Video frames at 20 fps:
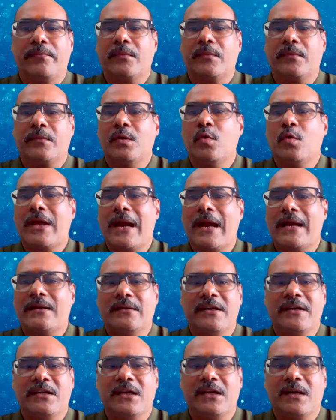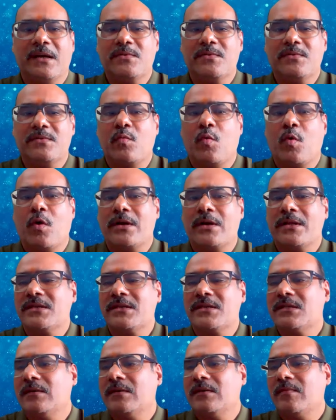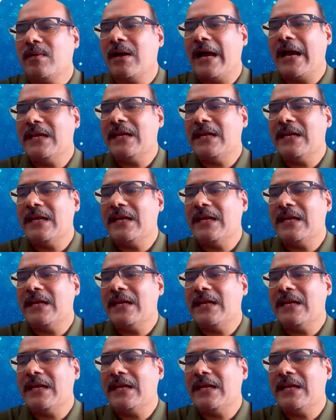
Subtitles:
look at in terms of what is the high